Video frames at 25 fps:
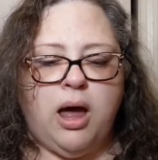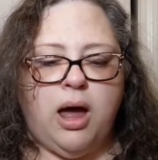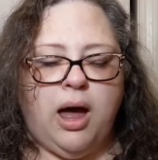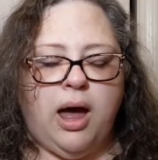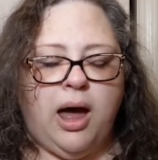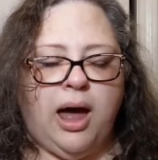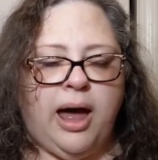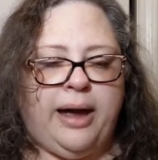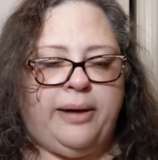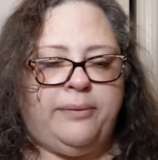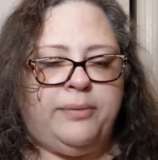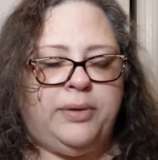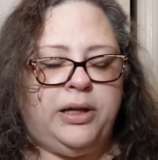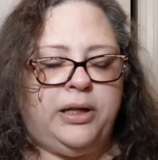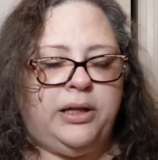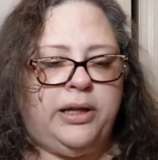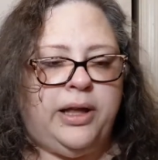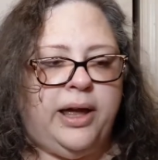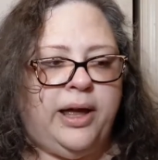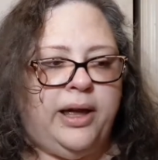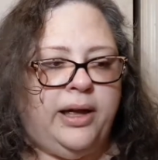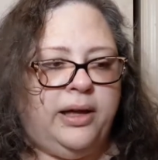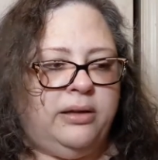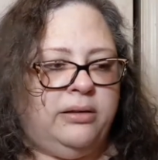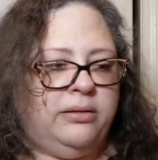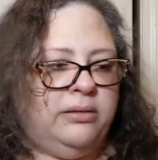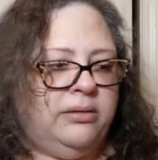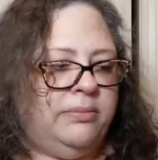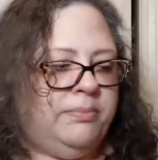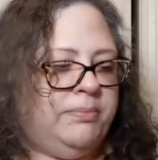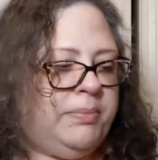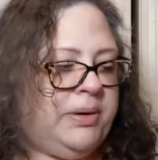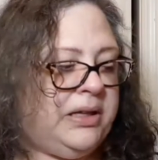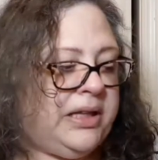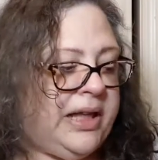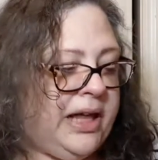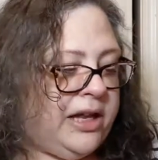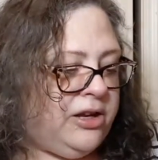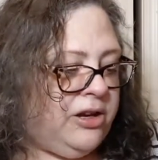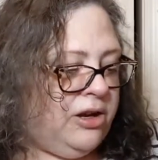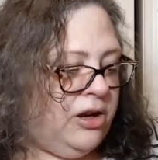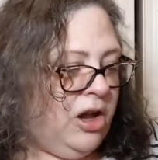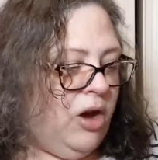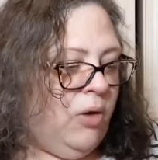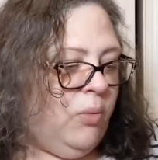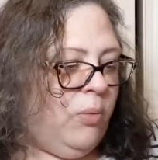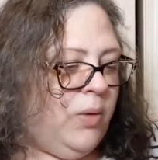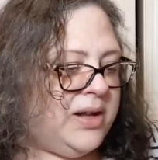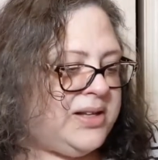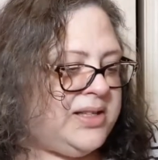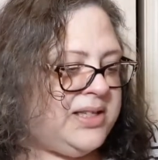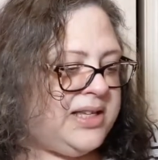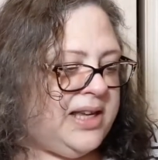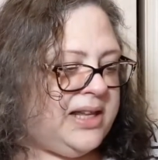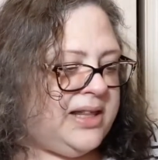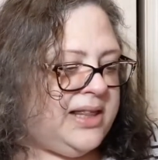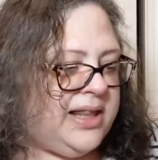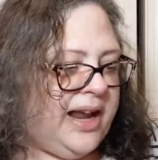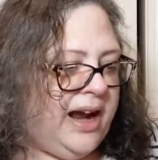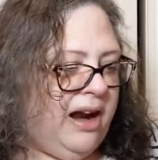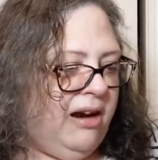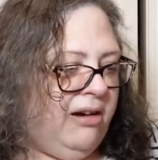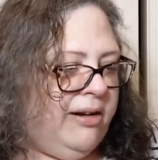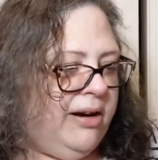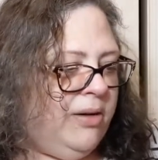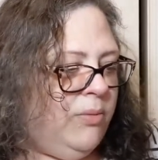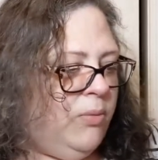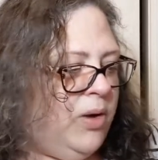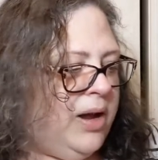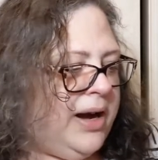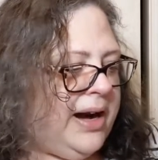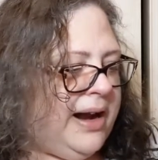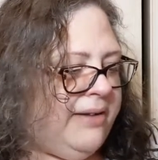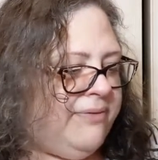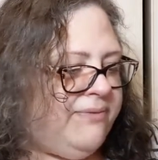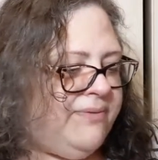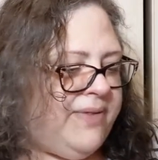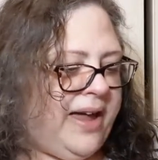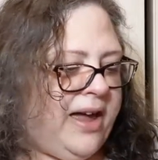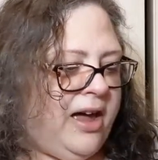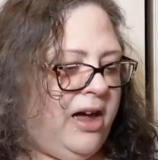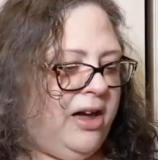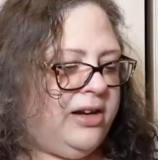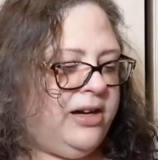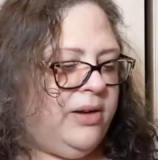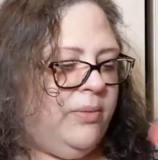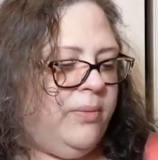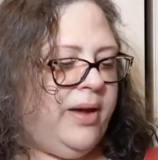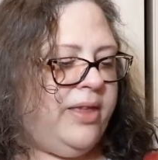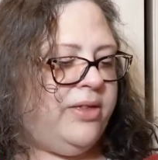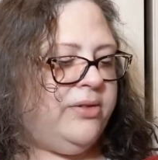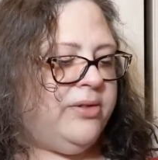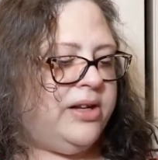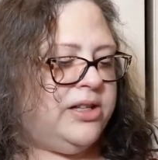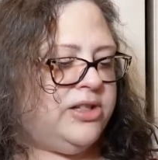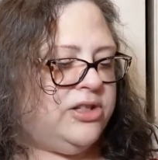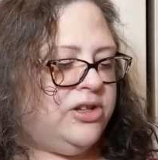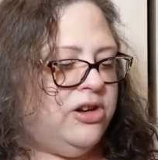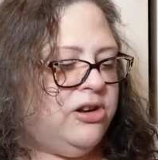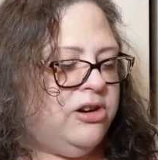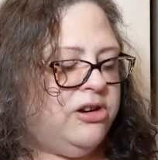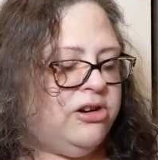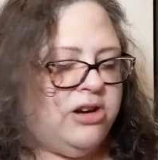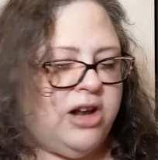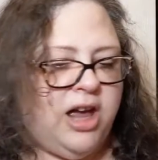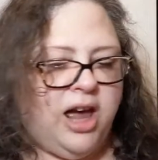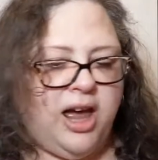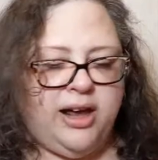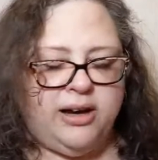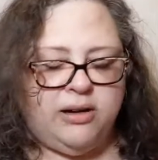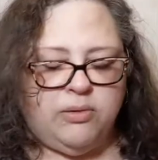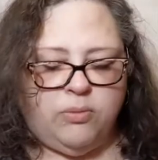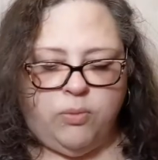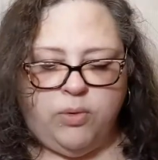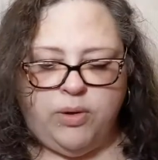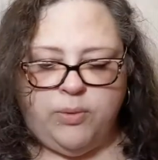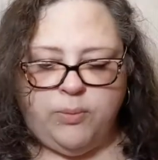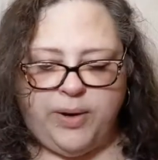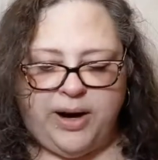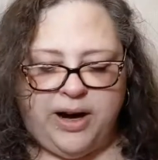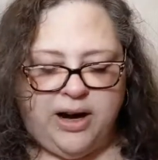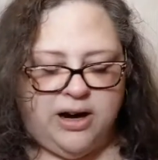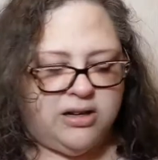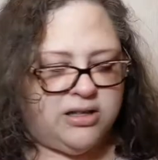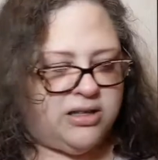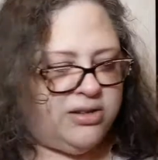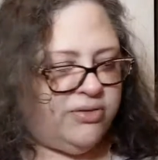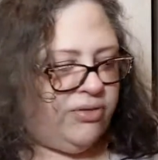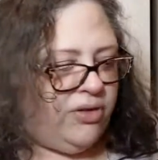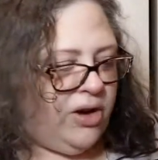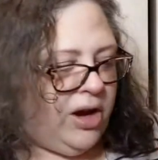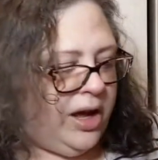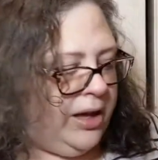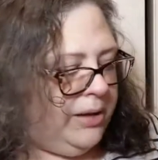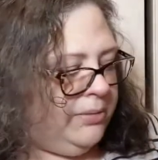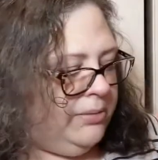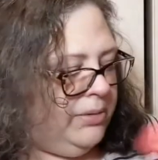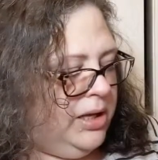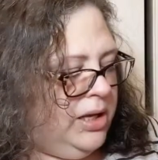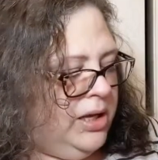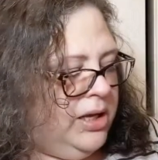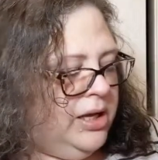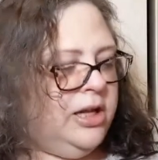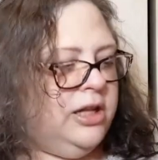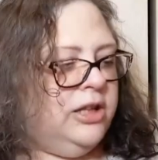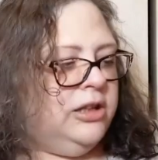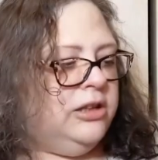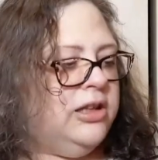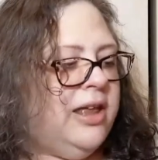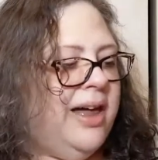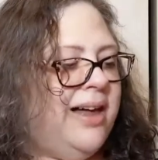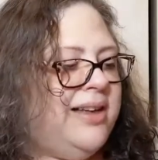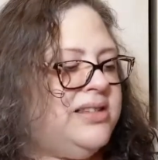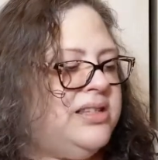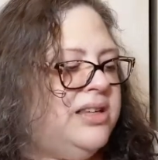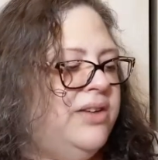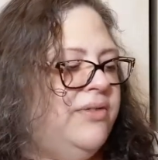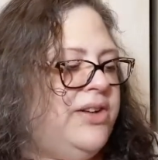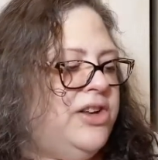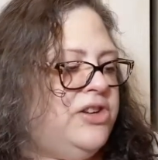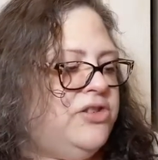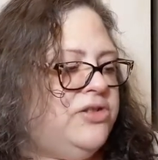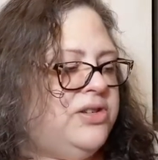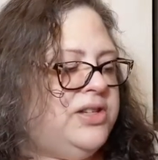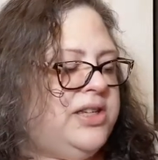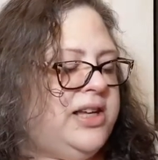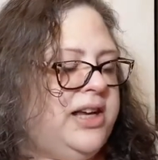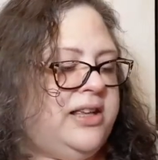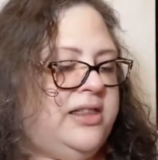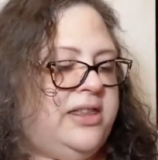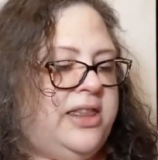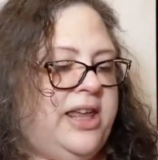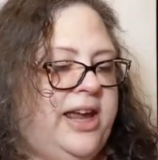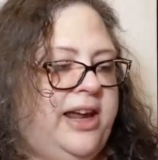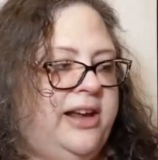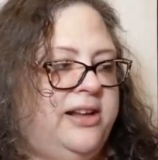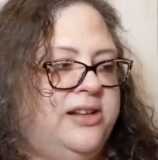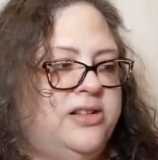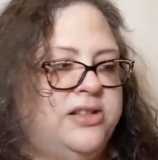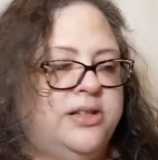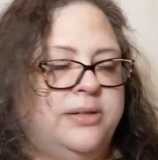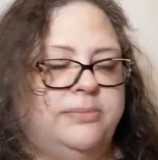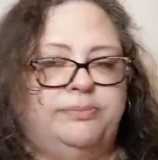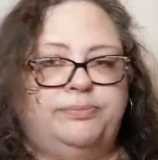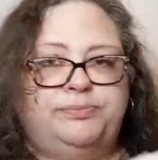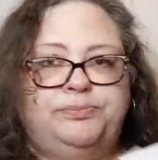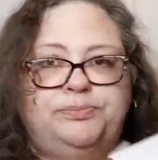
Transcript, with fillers: I will uh, be letting you know what's in there and what I found and whether it's good or not and what, where it's from. Lots of interesting things.